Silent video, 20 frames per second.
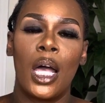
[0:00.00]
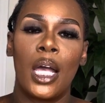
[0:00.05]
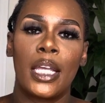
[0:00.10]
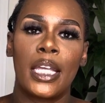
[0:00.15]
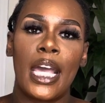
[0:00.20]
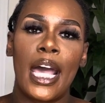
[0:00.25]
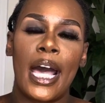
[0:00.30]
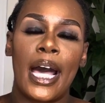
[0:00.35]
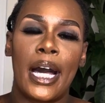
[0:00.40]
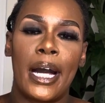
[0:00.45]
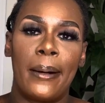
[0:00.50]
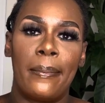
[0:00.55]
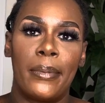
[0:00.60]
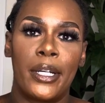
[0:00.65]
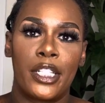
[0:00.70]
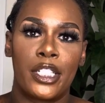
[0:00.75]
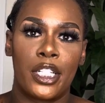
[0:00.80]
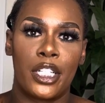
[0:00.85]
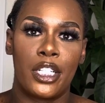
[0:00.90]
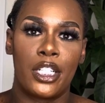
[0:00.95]
Yeah, how
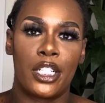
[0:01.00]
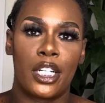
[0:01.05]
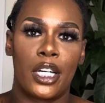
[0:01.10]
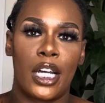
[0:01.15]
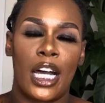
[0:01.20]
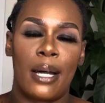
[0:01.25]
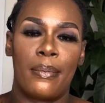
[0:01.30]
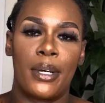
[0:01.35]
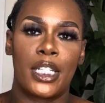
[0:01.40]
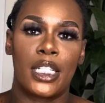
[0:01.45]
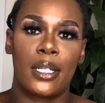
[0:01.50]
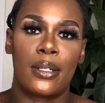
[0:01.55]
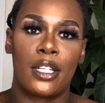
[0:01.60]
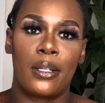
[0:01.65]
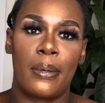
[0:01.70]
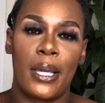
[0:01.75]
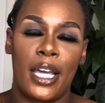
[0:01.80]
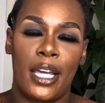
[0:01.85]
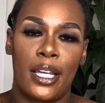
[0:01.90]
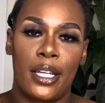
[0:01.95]
much are you
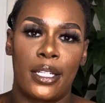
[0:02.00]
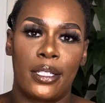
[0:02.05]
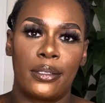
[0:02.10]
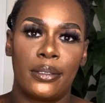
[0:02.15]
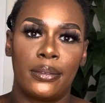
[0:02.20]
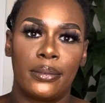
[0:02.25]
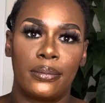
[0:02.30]
paying?